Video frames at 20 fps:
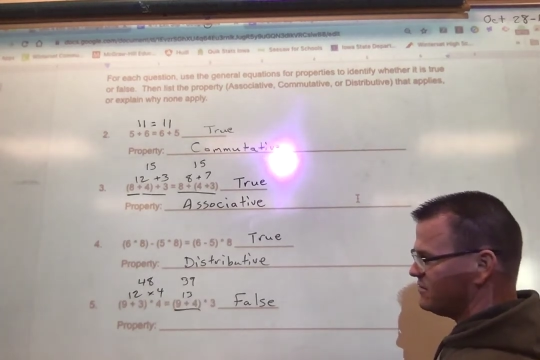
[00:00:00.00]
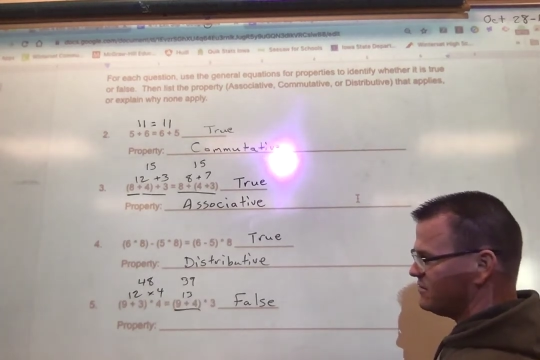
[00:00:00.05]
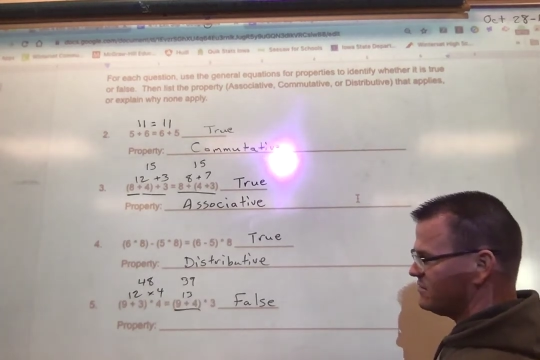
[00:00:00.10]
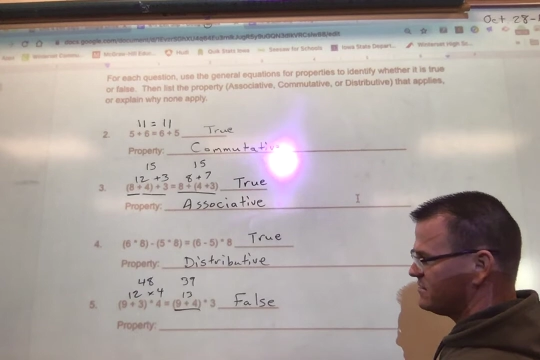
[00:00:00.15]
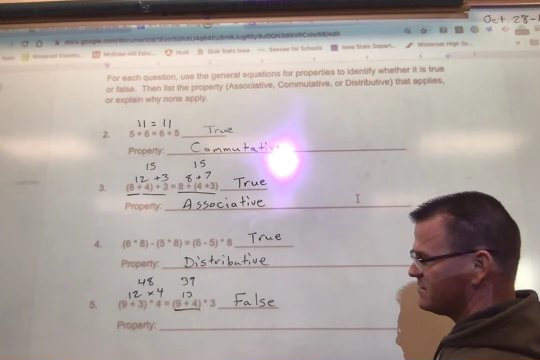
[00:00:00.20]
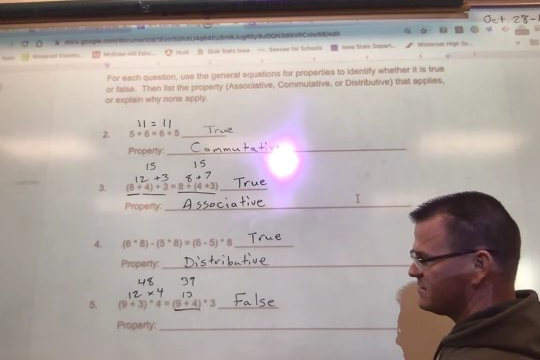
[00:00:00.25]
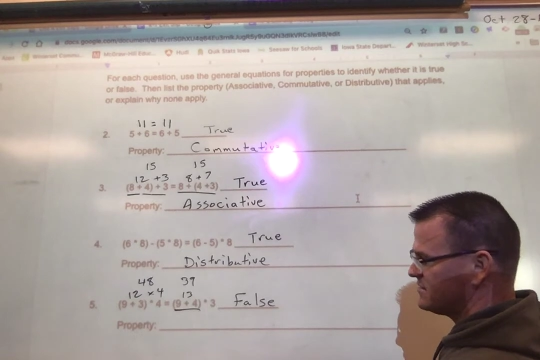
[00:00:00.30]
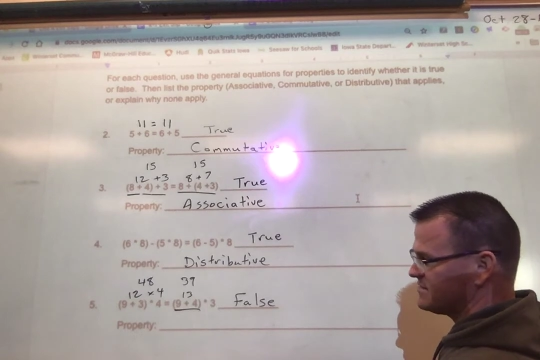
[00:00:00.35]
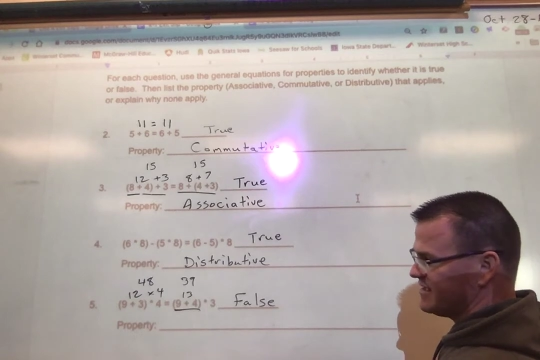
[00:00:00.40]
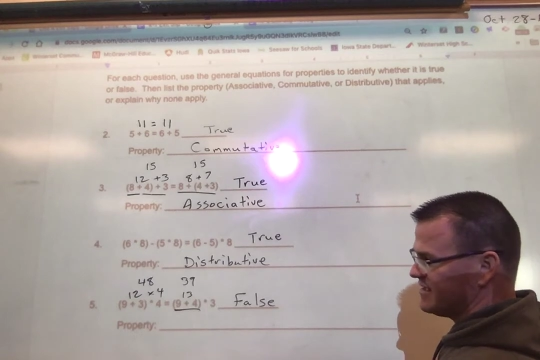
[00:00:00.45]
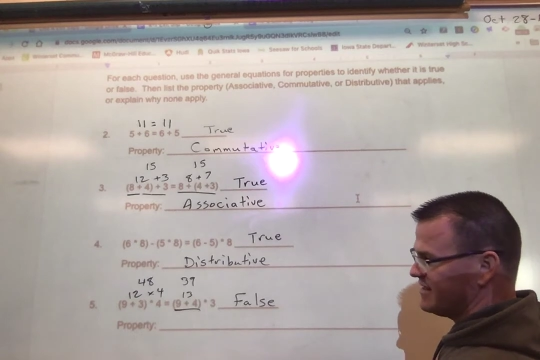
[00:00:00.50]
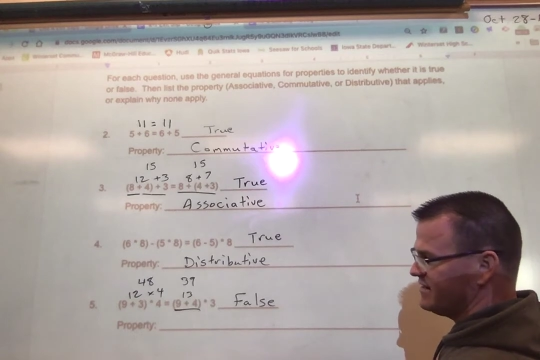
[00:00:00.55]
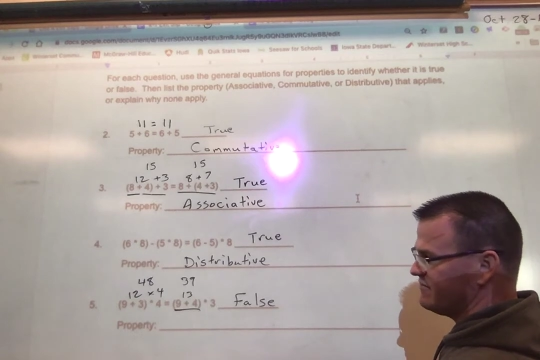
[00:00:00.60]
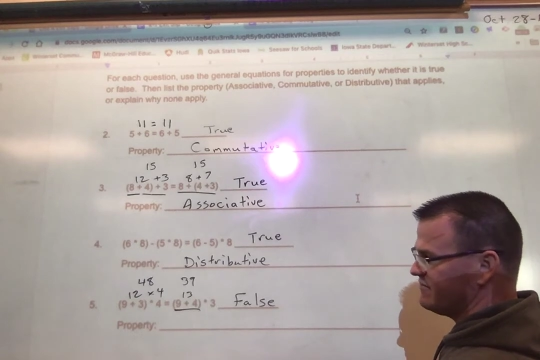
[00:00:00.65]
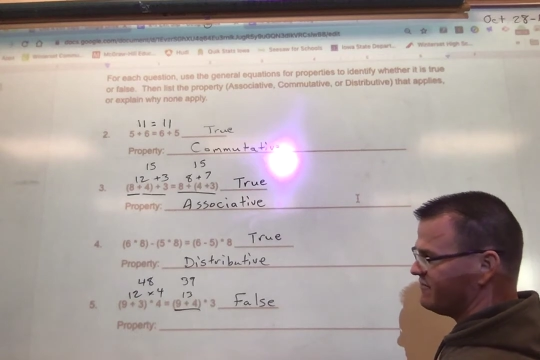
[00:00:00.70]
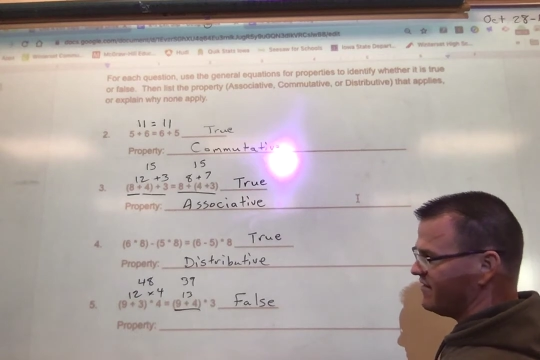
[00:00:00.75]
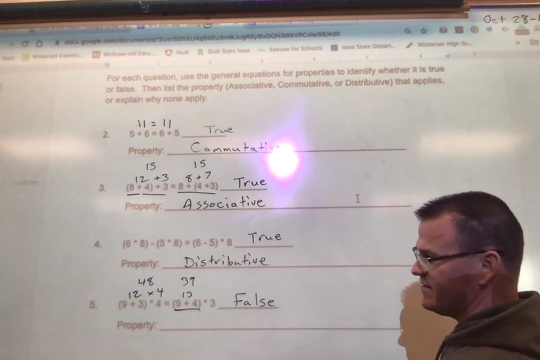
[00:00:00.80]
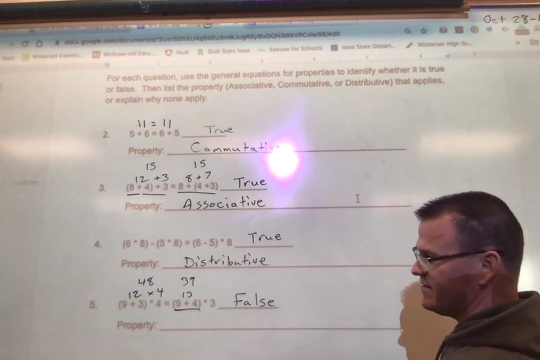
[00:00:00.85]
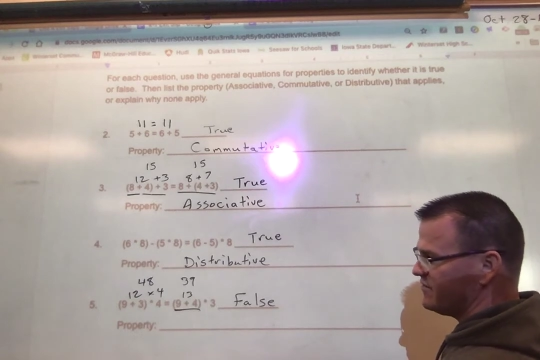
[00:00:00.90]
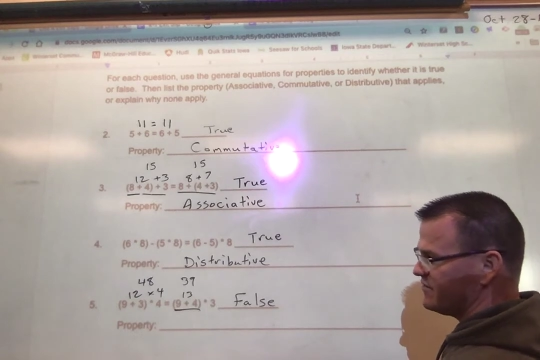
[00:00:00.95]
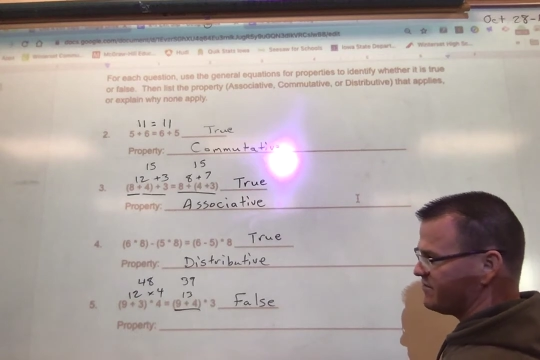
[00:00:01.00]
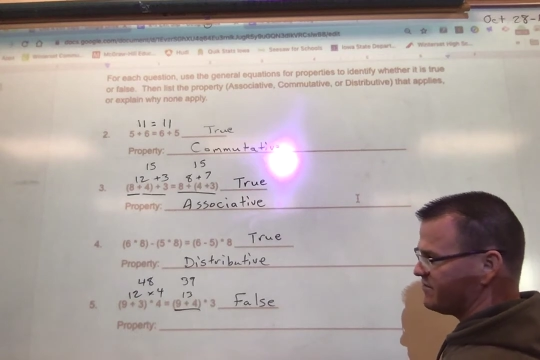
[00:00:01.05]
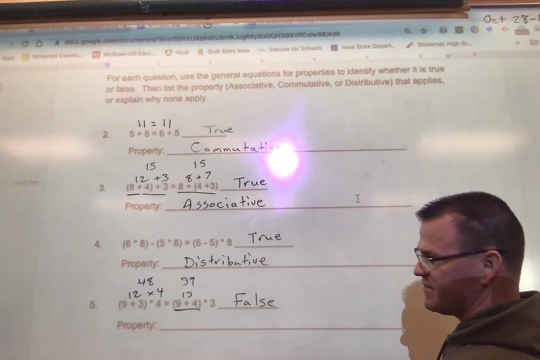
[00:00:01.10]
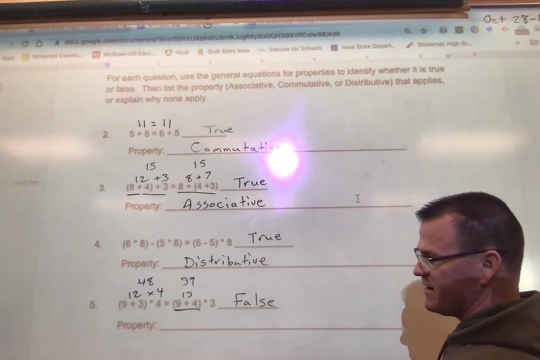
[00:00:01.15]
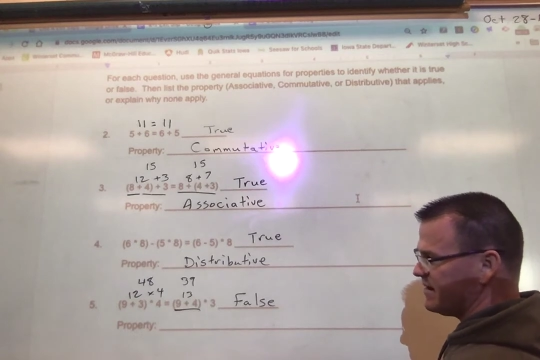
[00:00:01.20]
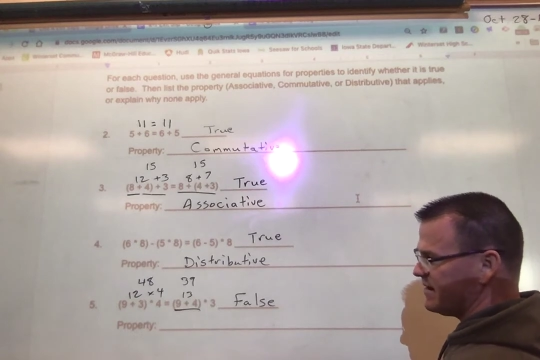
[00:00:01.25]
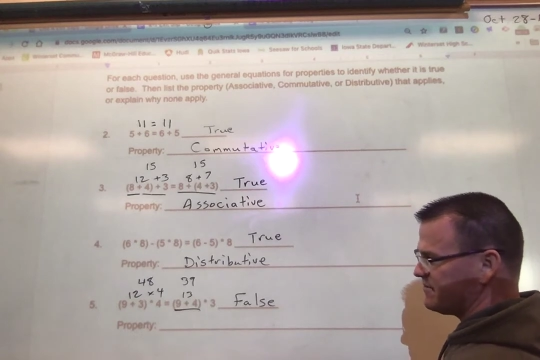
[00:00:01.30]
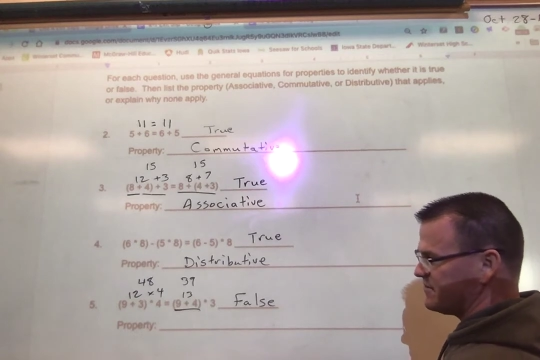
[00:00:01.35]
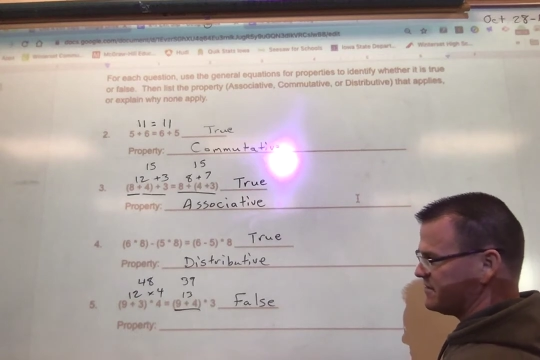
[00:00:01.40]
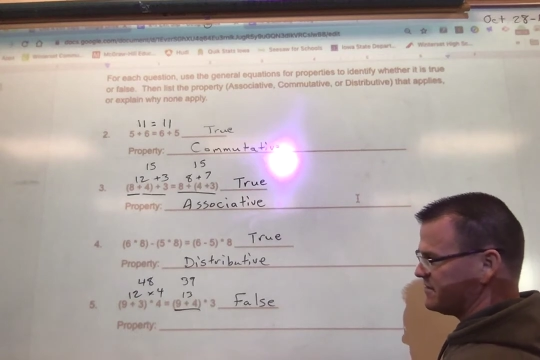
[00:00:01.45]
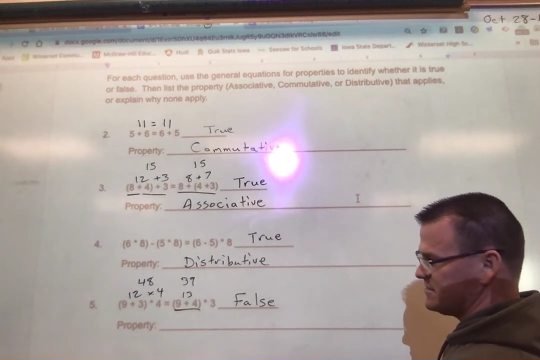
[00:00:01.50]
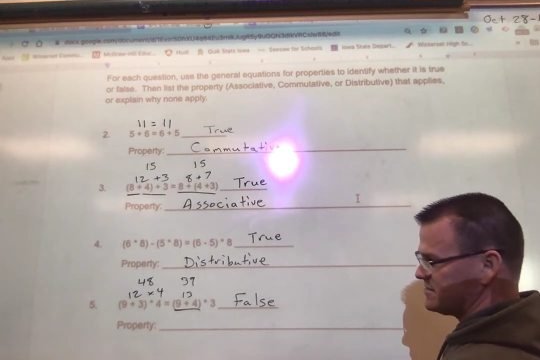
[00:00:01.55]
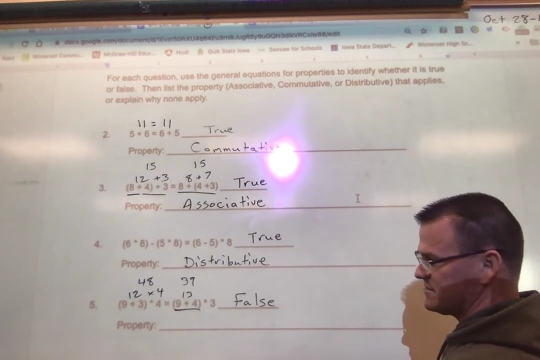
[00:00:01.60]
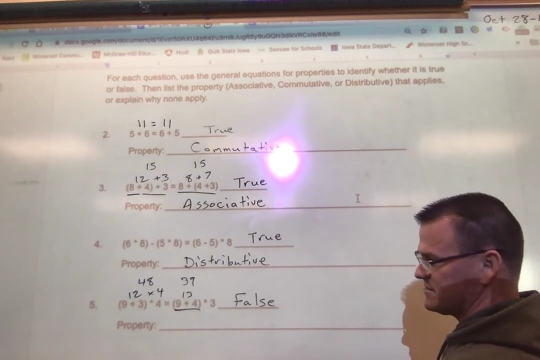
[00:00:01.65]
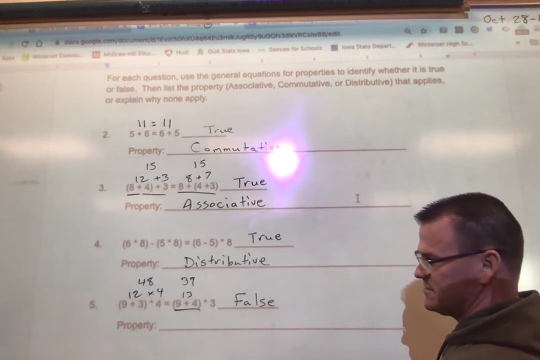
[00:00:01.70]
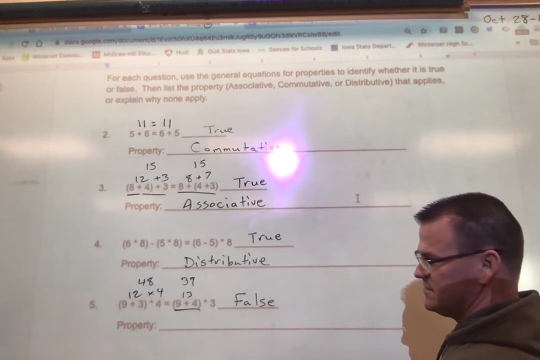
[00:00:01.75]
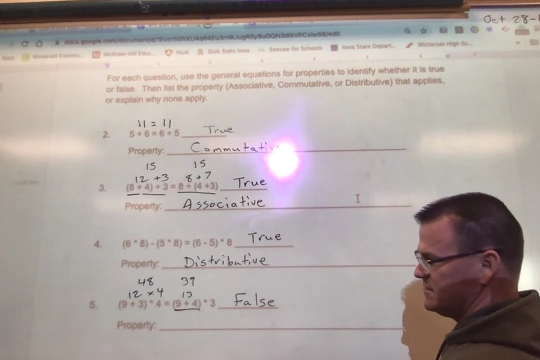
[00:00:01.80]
because they didn't follow the properties.